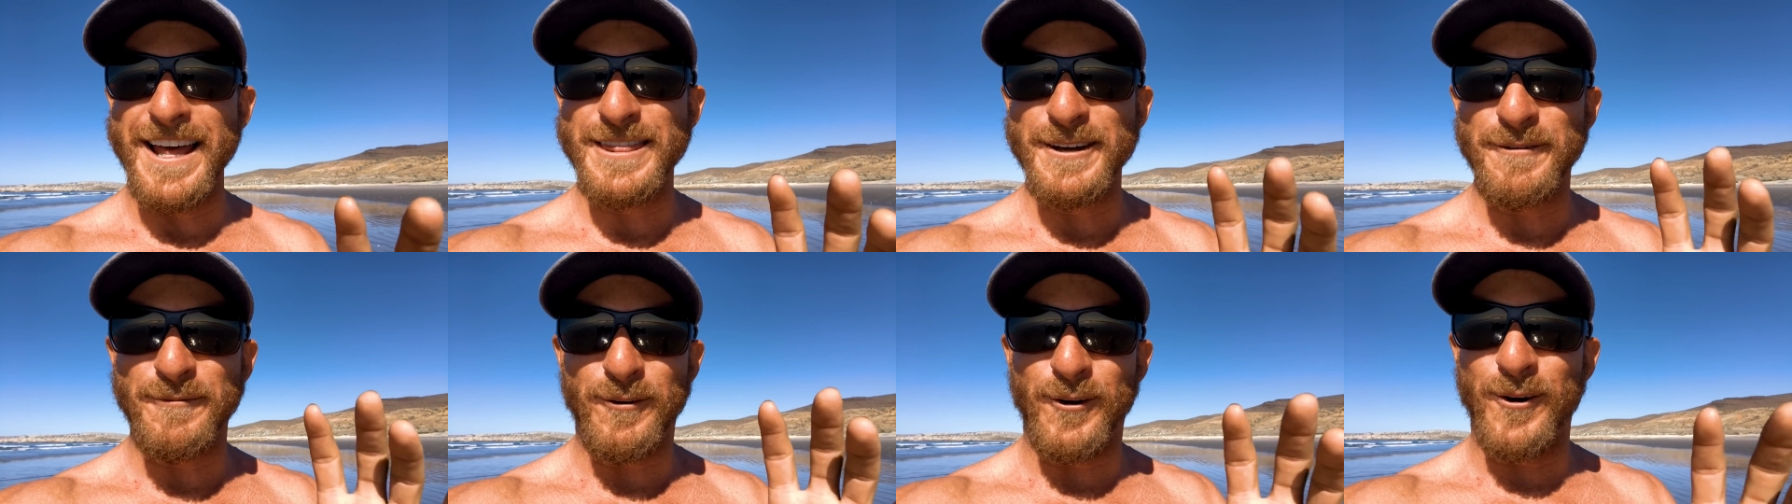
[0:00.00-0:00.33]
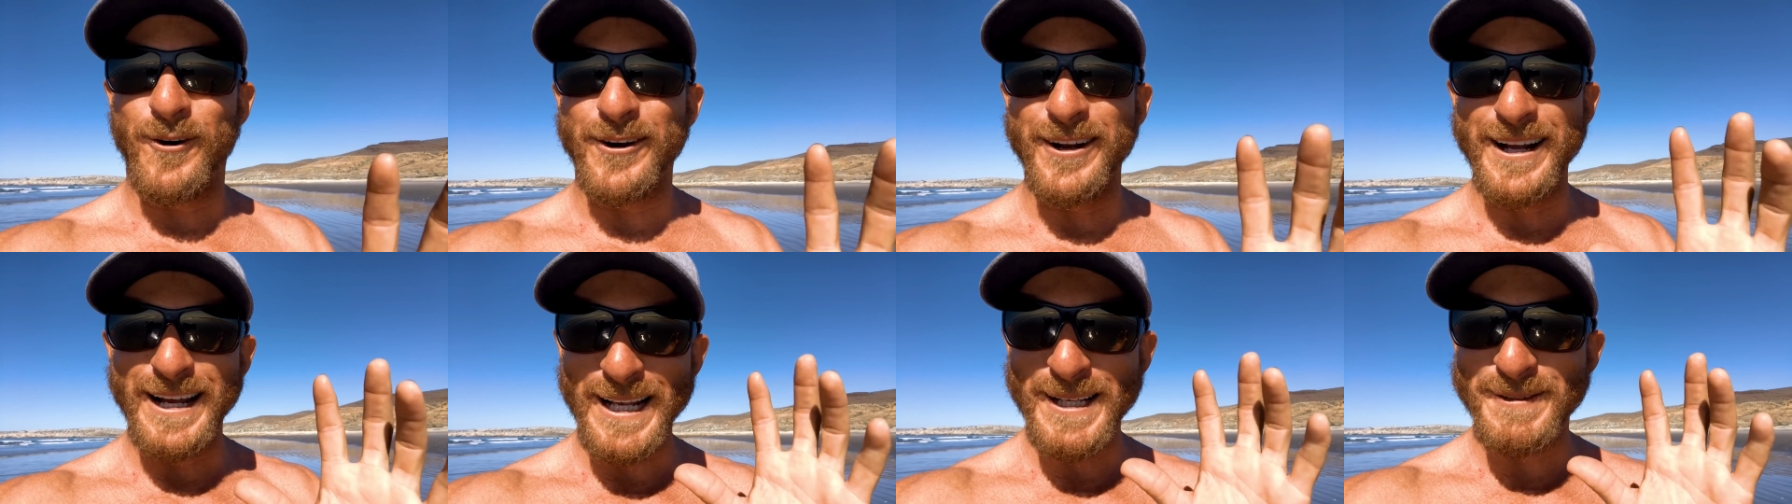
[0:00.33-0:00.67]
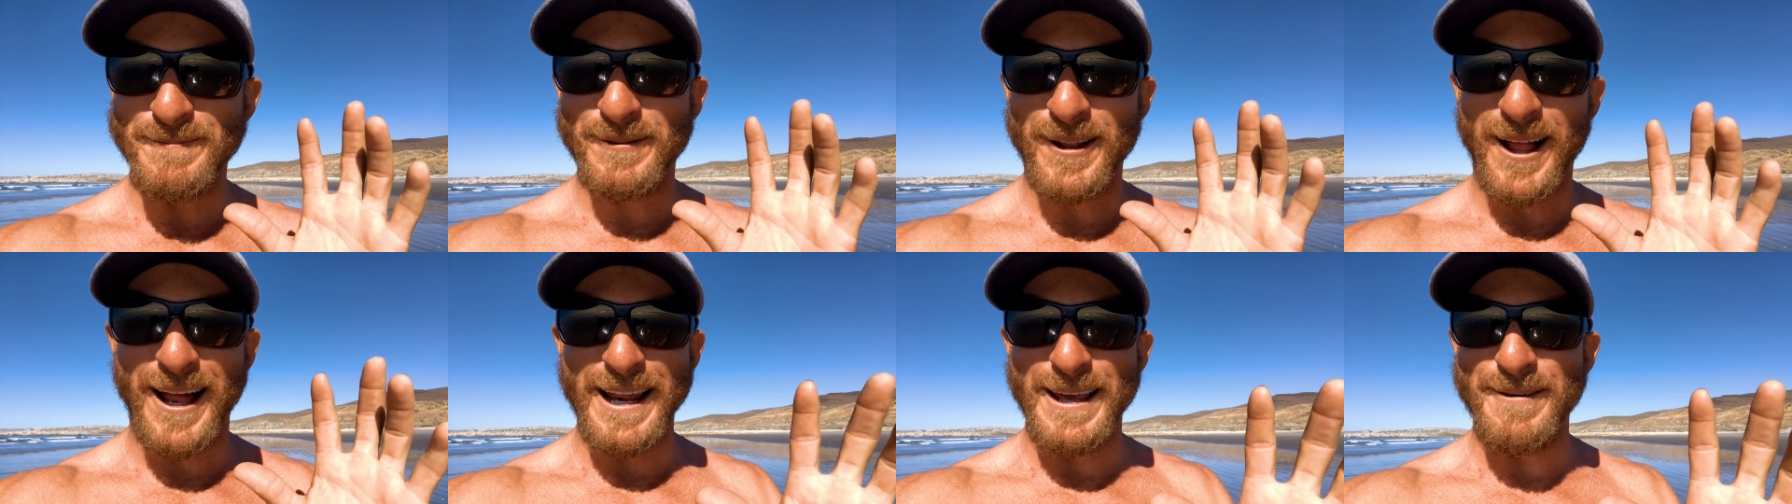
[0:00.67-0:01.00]
and the water
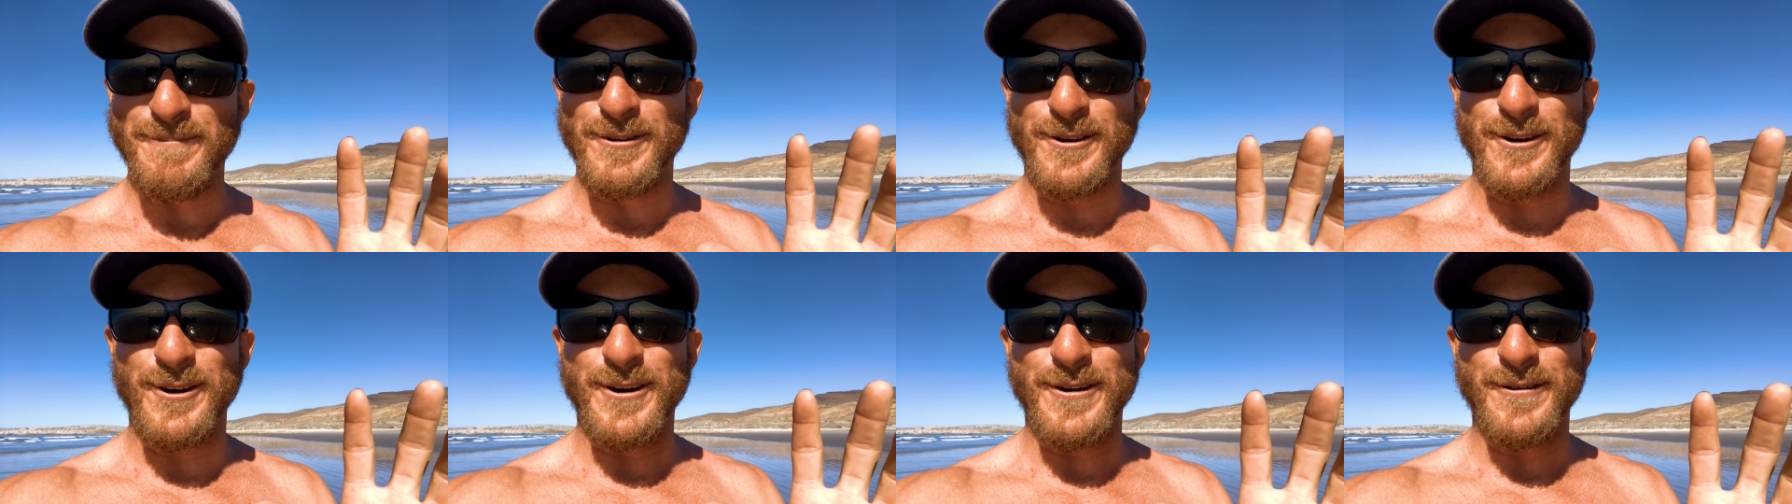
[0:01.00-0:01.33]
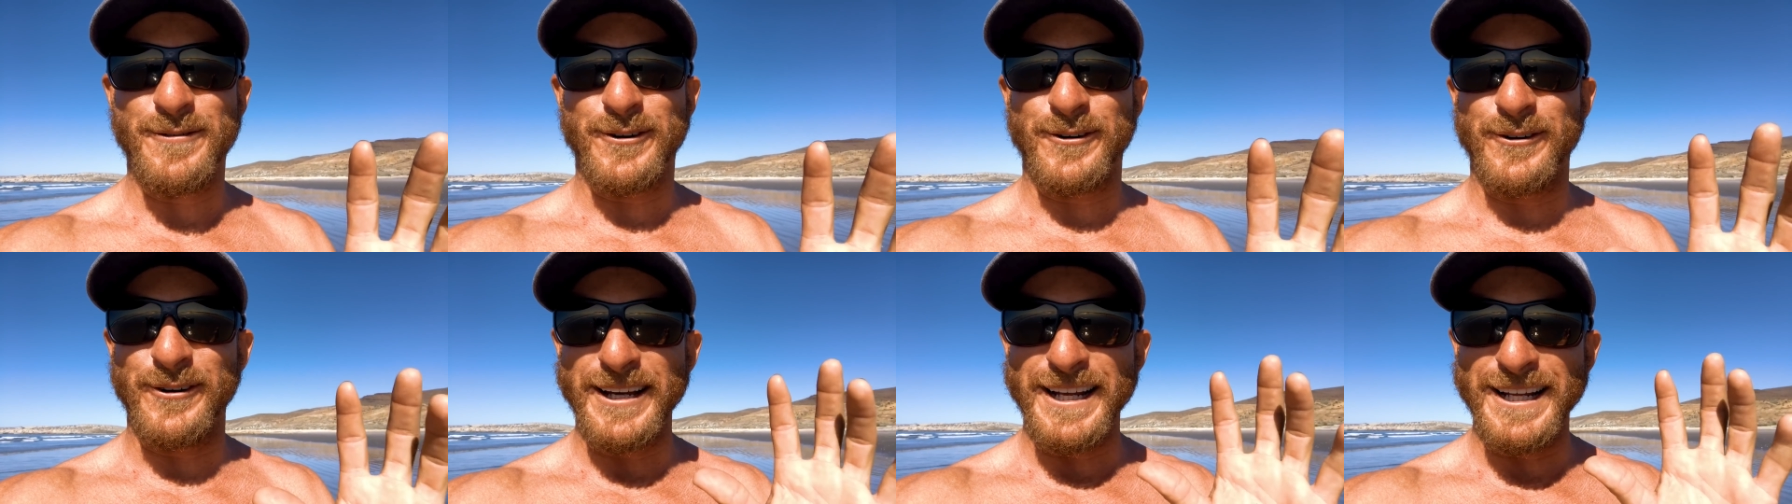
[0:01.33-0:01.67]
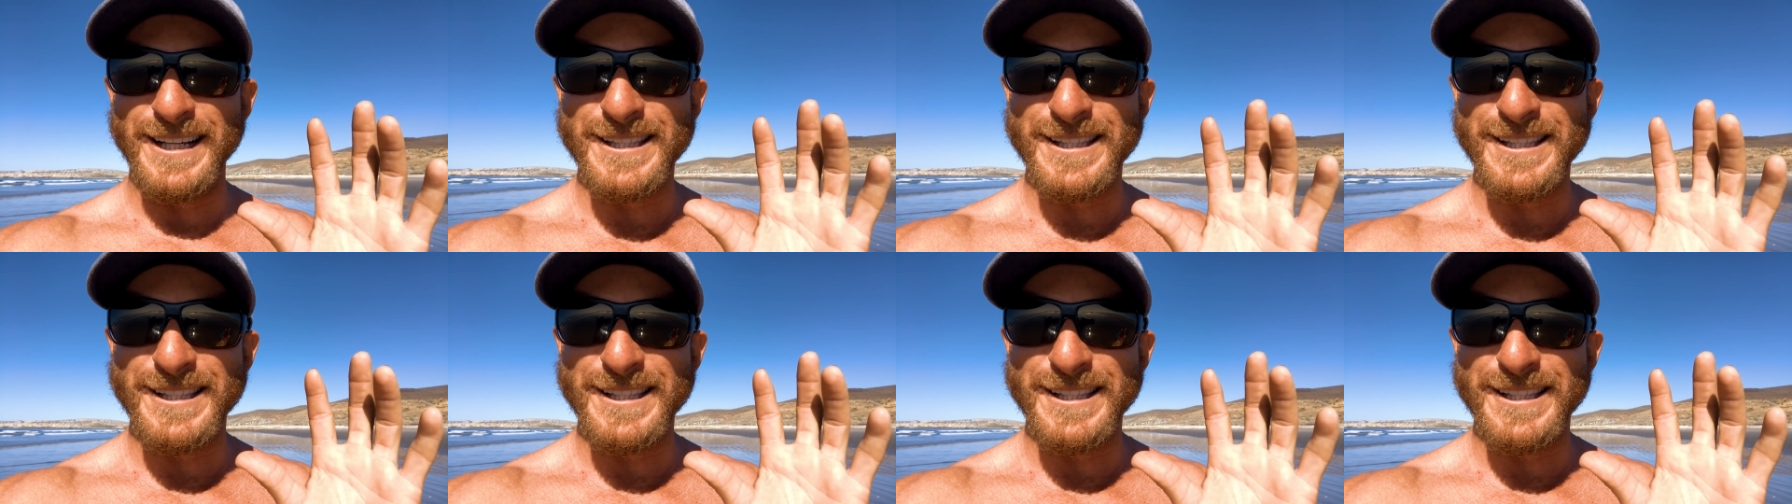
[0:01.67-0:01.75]
is bloody beautiful.